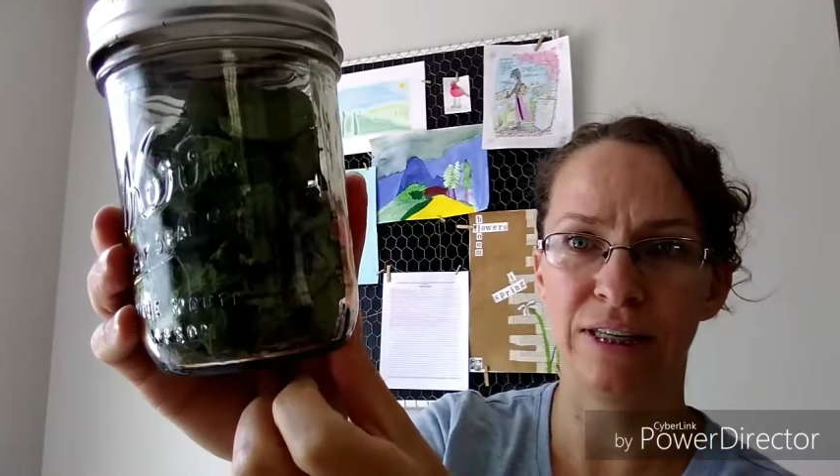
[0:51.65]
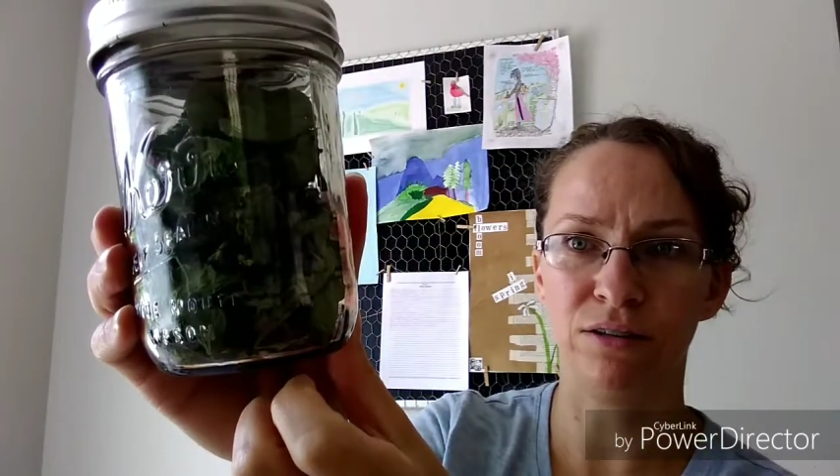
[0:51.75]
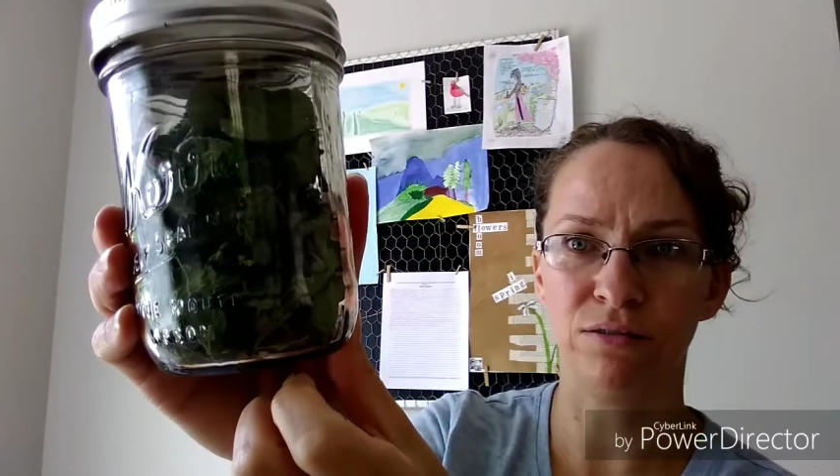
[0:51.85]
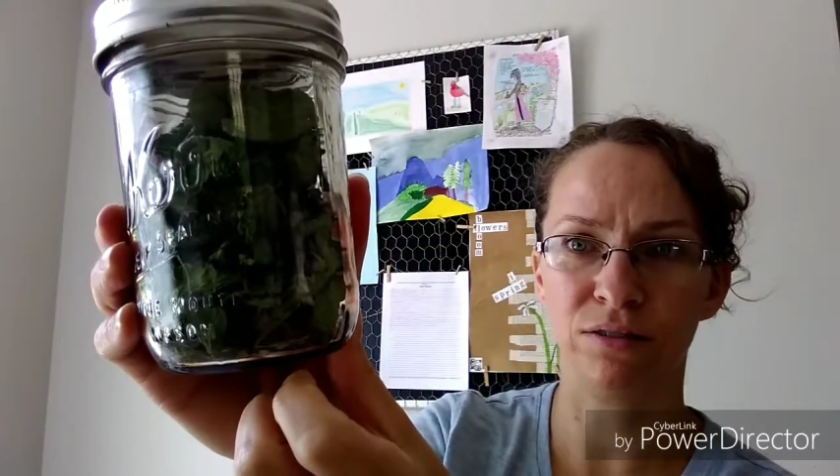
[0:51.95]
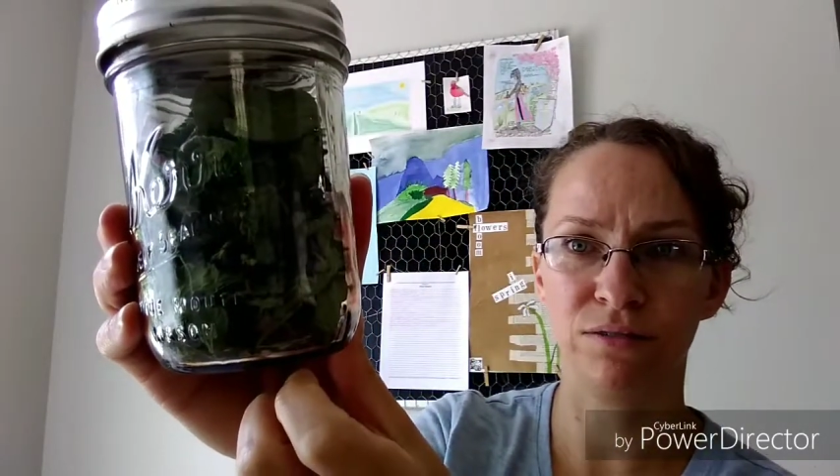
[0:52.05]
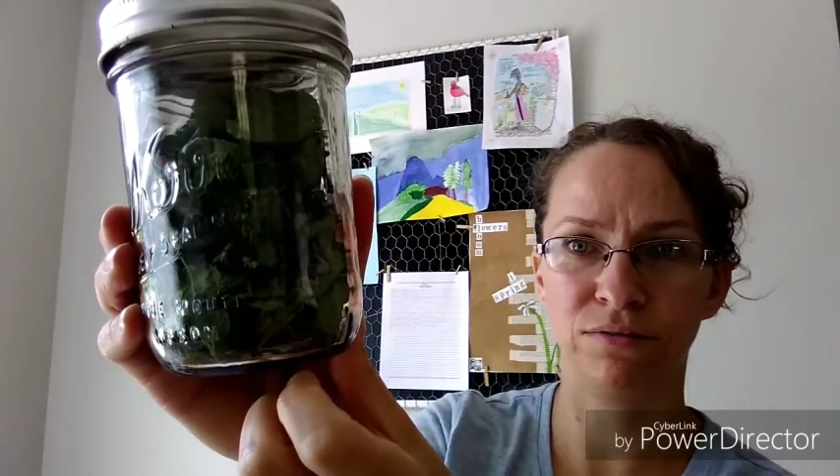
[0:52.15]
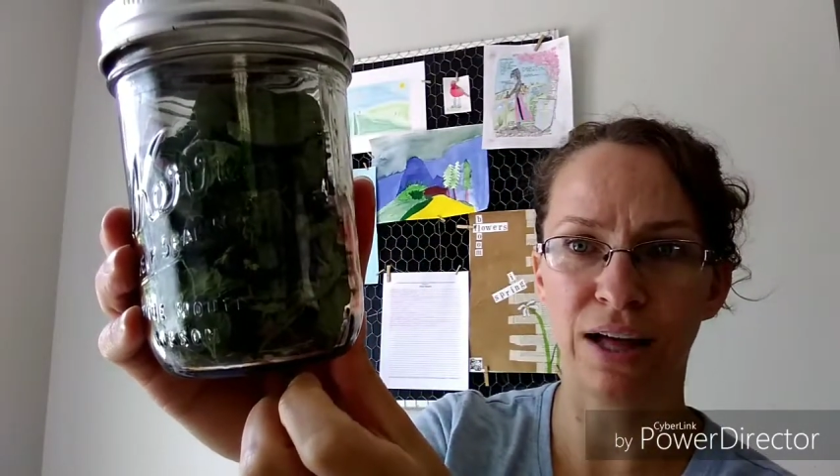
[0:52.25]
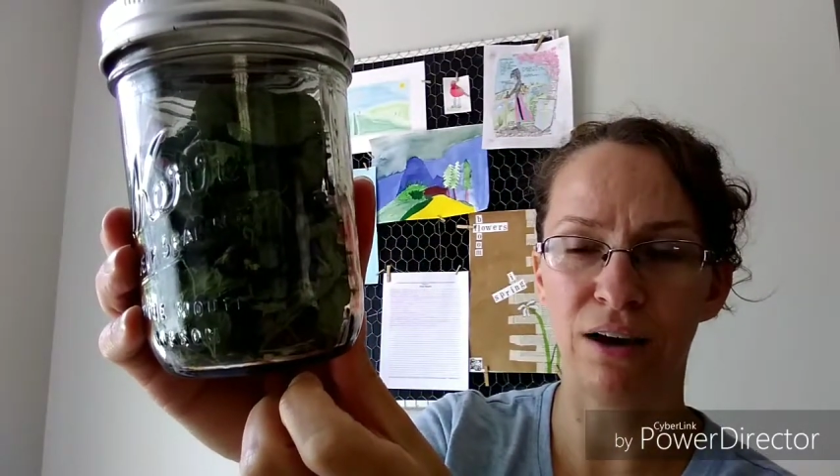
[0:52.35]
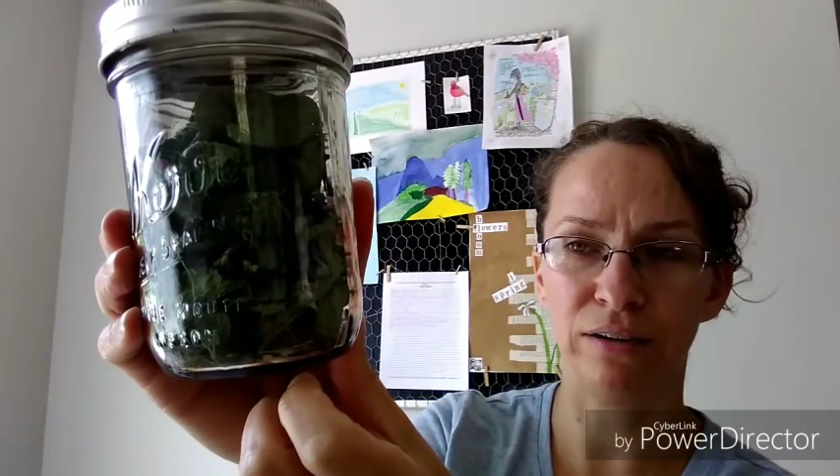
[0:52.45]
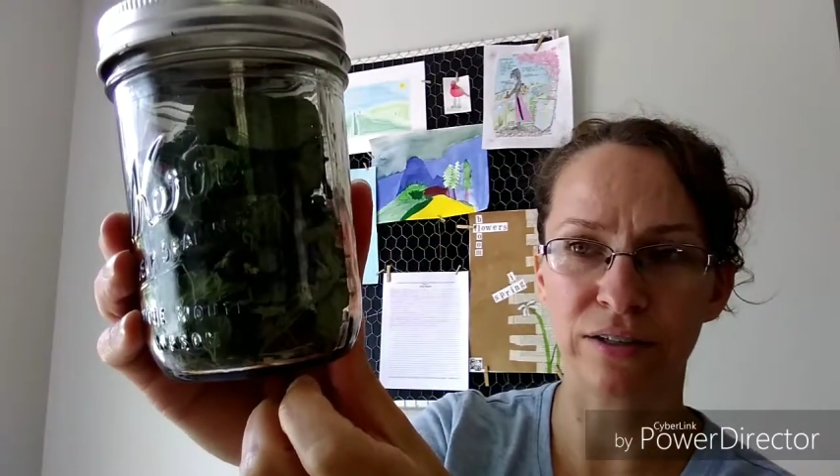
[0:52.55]
those
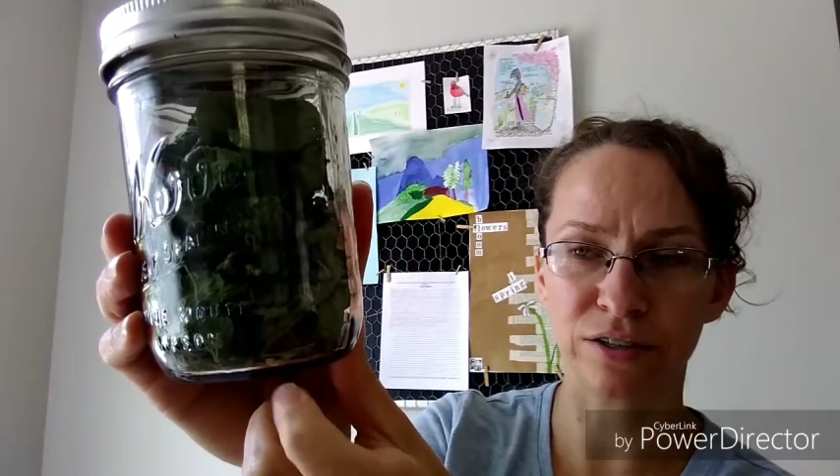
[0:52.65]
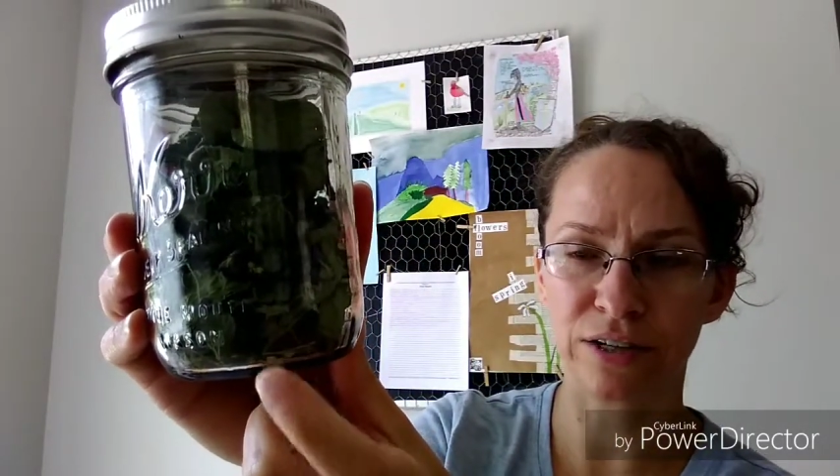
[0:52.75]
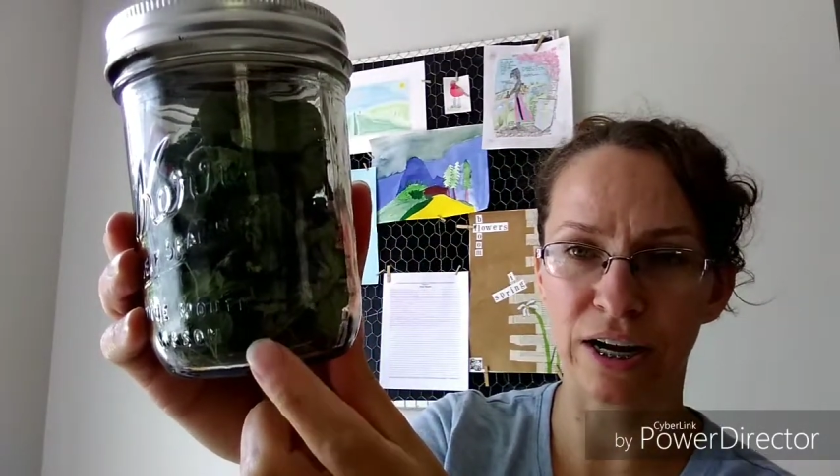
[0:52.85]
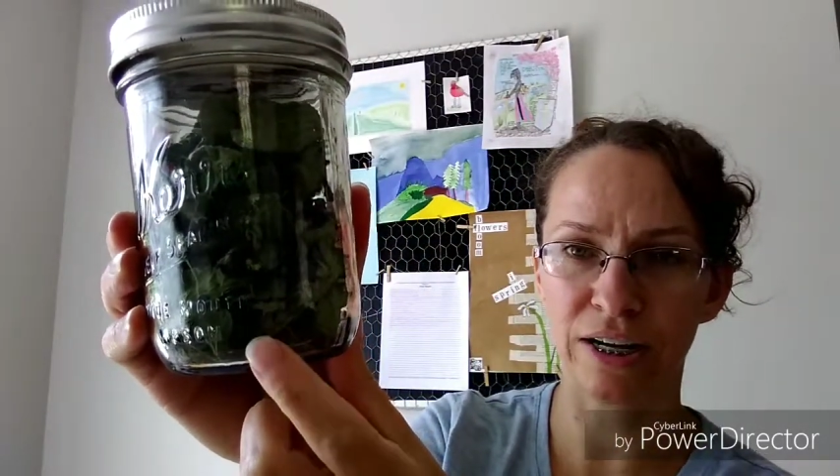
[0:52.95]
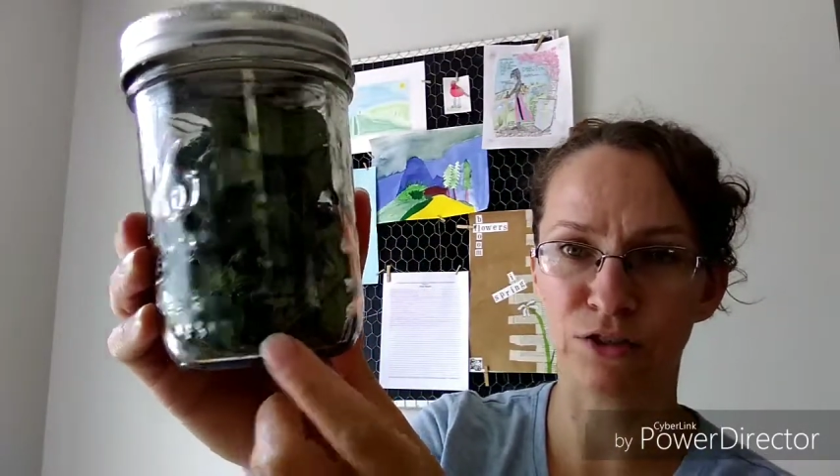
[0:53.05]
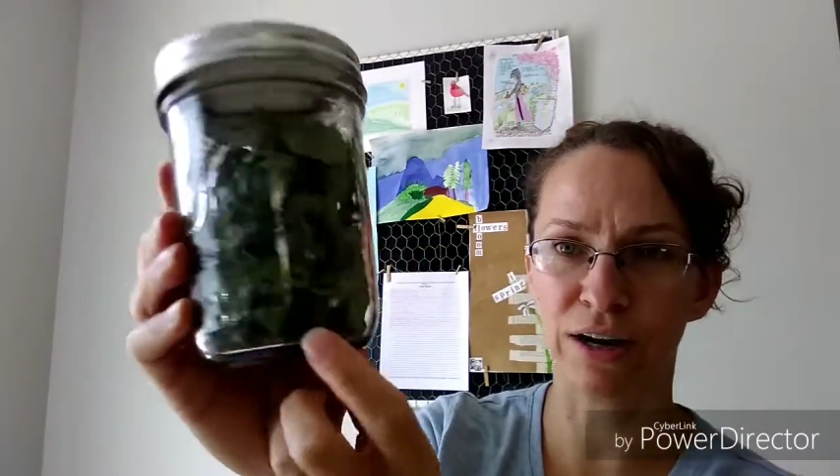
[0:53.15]
flowers or not,